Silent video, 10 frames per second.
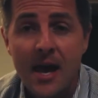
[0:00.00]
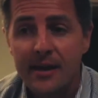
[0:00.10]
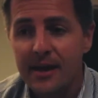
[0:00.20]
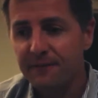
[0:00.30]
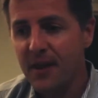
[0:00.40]

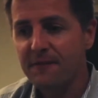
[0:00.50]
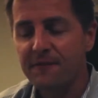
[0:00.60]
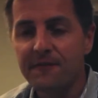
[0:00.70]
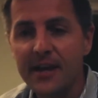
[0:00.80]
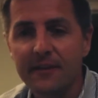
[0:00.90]
Now, if they
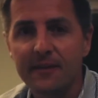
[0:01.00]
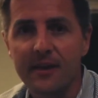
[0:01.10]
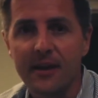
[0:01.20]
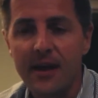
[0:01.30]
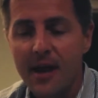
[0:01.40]
fled
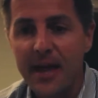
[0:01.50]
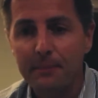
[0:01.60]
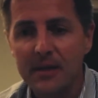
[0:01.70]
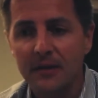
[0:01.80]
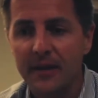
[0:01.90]
there,
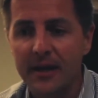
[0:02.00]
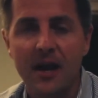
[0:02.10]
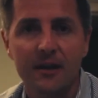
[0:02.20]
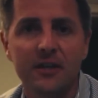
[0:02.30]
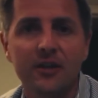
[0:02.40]
that means they're
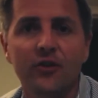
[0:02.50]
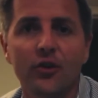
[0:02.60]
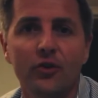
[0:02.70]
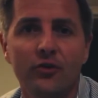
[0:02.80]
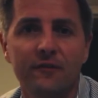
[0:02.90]
kind of
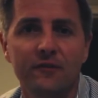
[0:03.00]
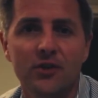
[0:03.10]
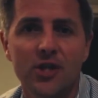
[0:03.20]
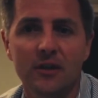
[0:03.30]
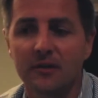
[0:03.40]
internal
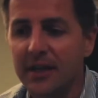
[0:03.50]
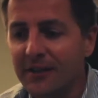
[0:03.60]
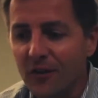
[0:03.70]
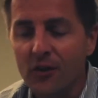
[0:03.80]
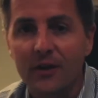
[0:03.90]
refugees,
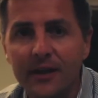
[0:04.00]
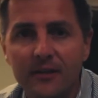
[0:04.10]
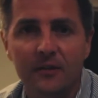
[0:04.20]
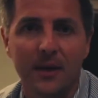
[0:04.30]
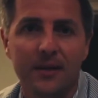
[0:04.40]
internally
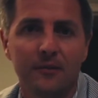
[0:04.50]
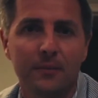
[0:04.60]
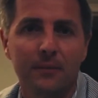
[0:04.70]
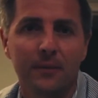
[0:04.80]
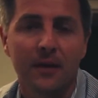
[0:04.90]
displaced
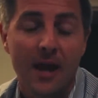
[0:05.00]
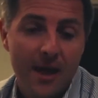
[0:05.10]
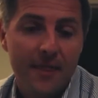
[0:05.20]
people.